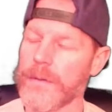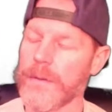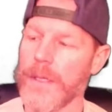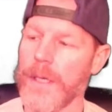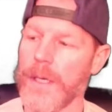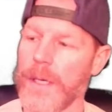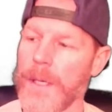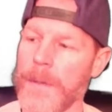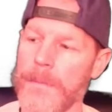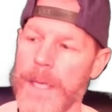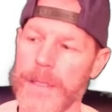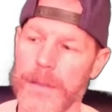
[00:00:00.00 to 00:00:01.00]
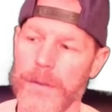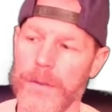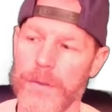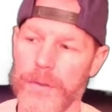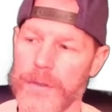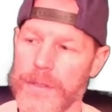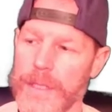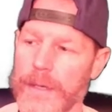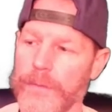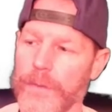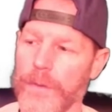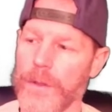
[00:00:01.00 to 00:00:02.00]
That's a good sign
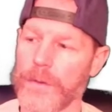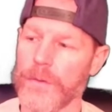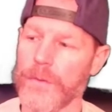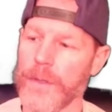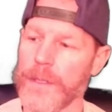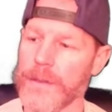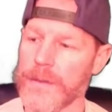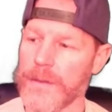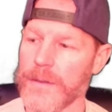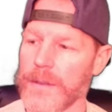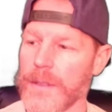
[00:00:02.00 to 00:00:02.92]
for altcoins,